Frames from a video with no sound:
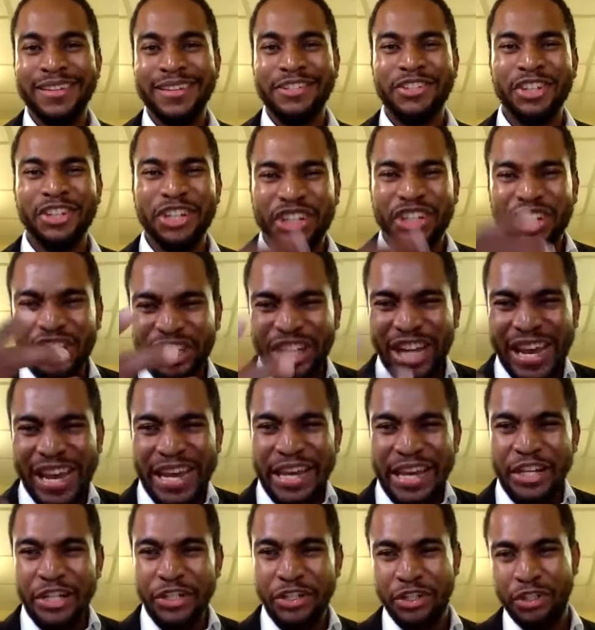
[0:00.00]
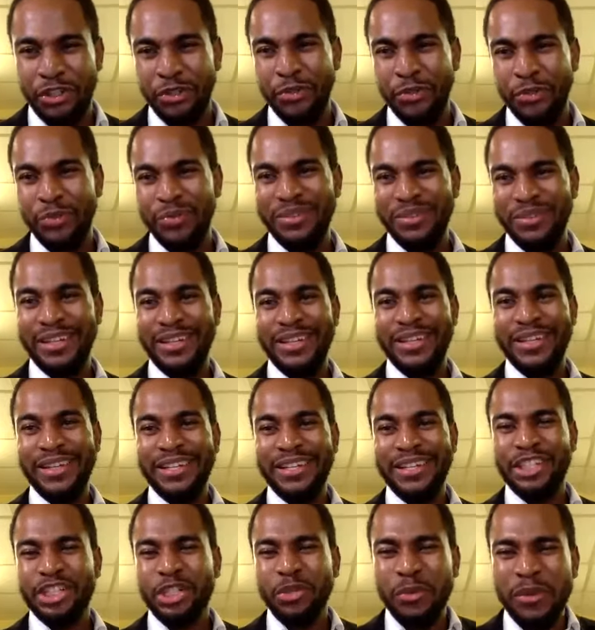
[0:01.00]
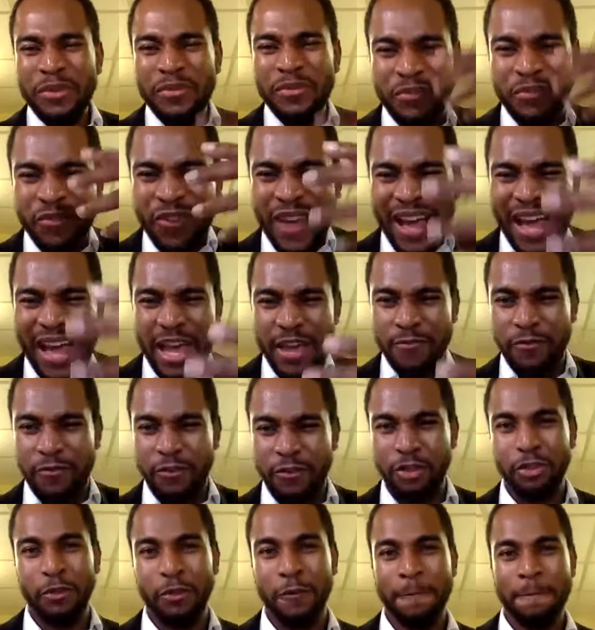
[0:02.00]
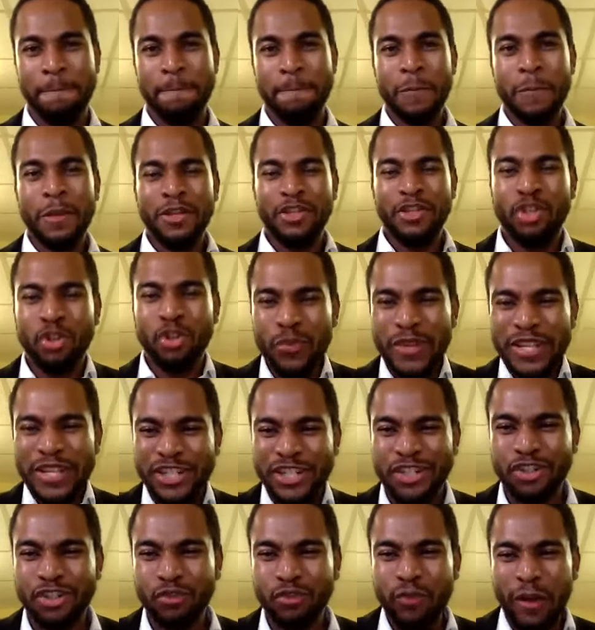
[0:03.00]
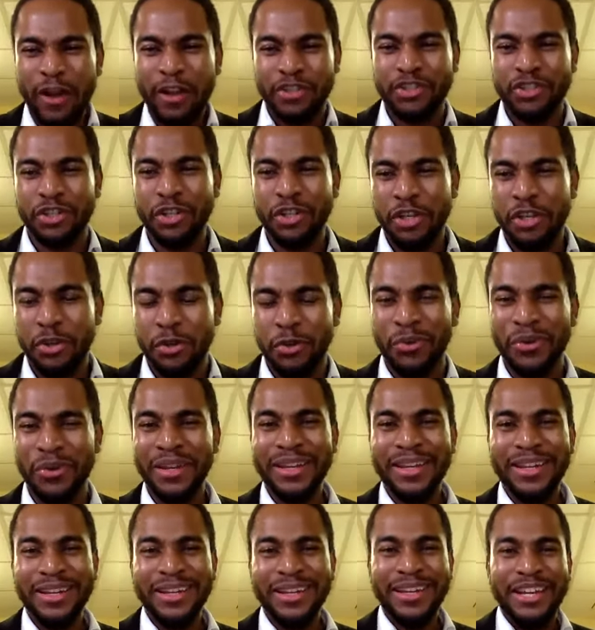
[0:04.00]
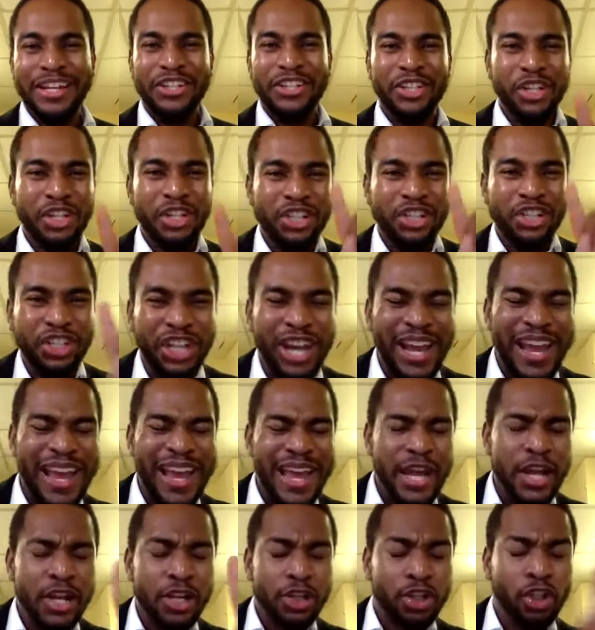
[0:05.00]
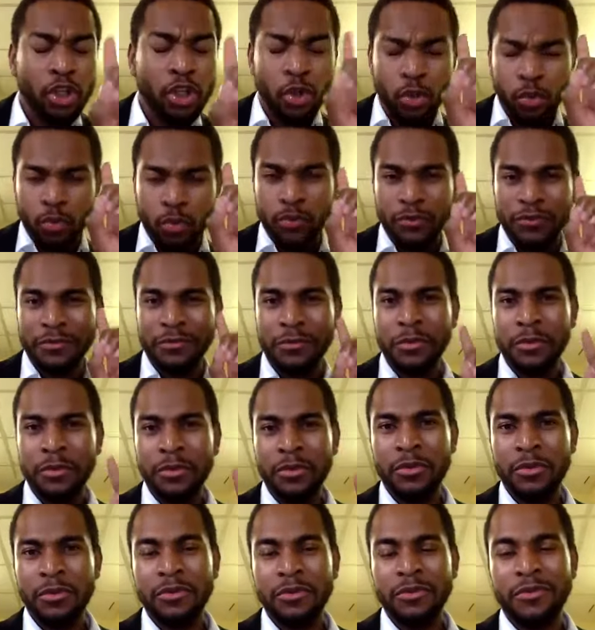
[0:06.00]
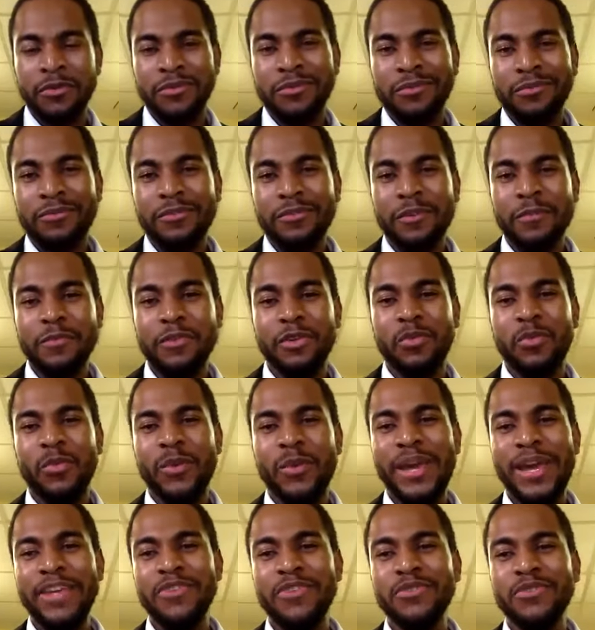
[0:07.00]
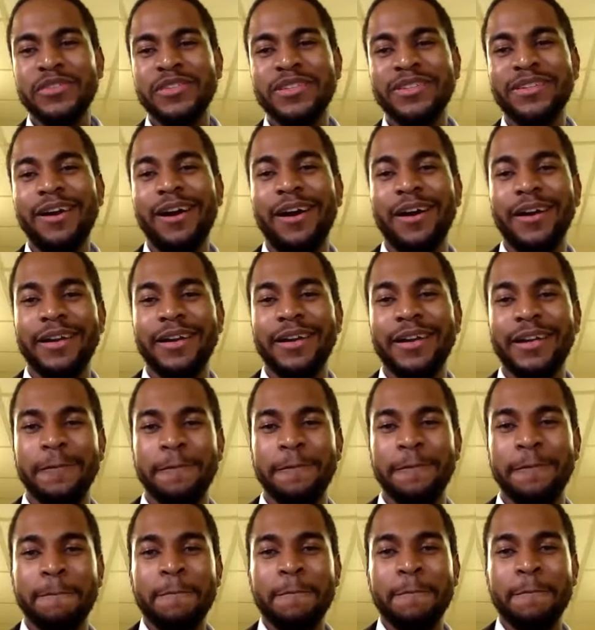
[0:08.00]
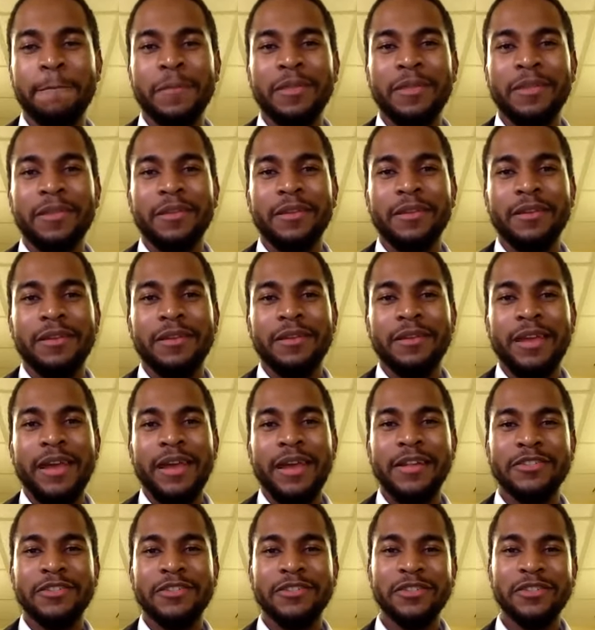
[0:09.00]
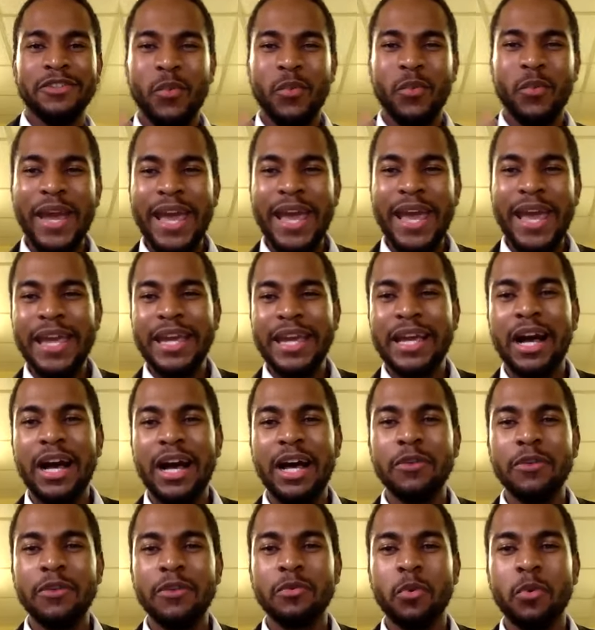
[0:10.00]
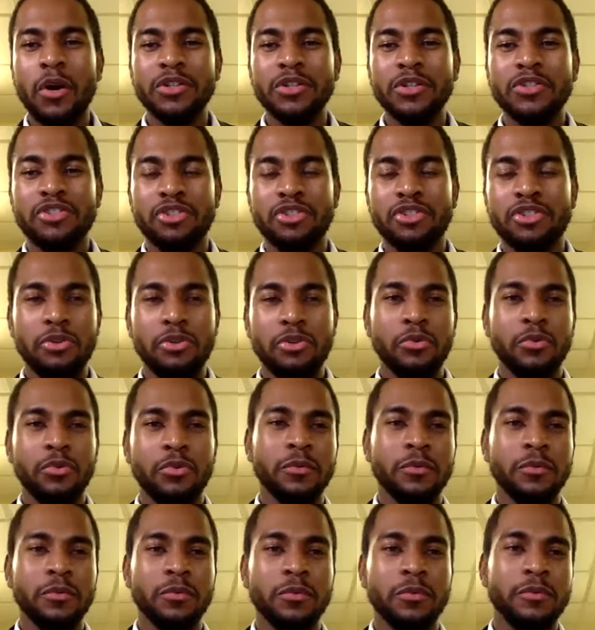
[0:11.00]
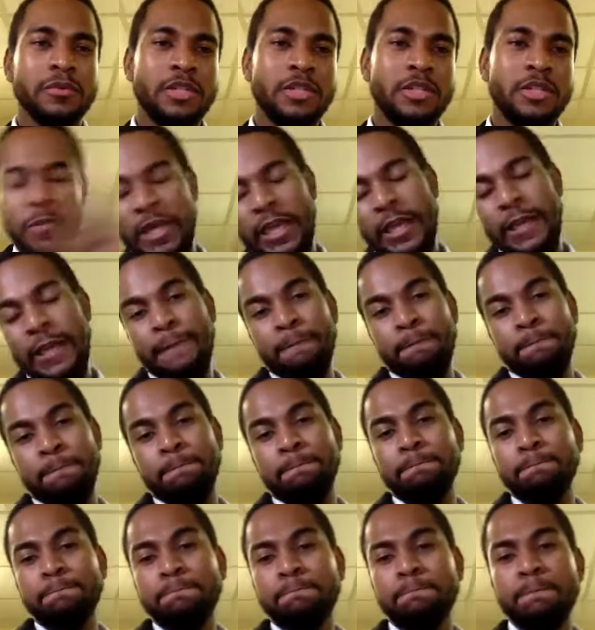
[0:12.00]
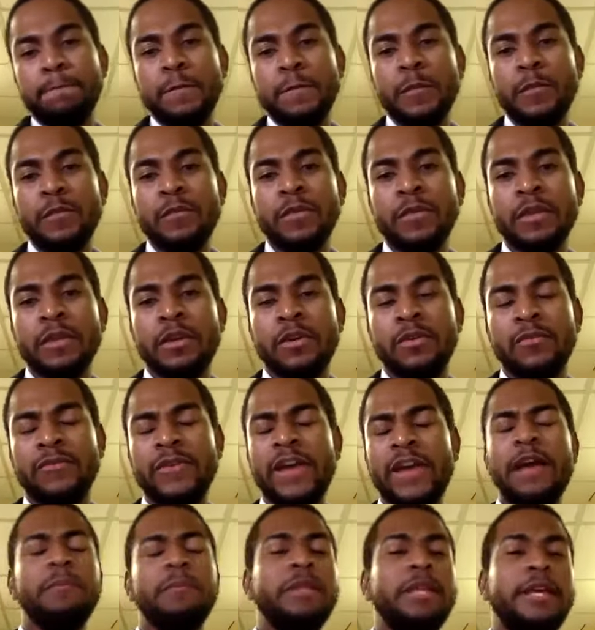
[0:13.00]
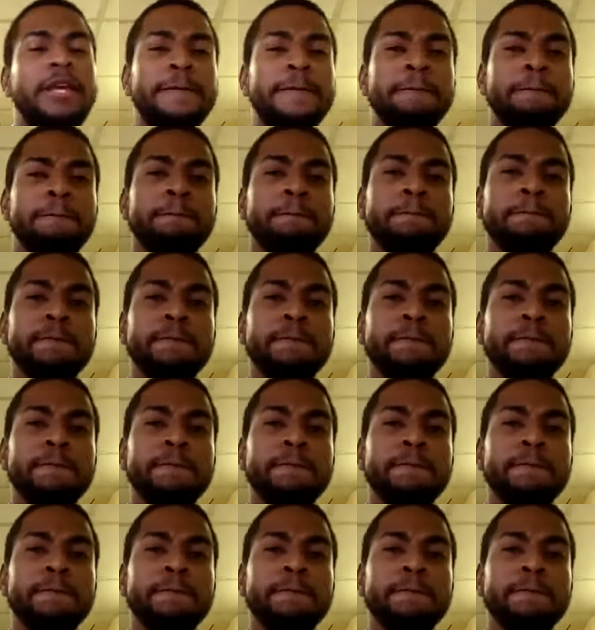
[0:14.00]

to change you, to revive you, to restructure you, to change you from the way you started and to the way God wants you to be. Family,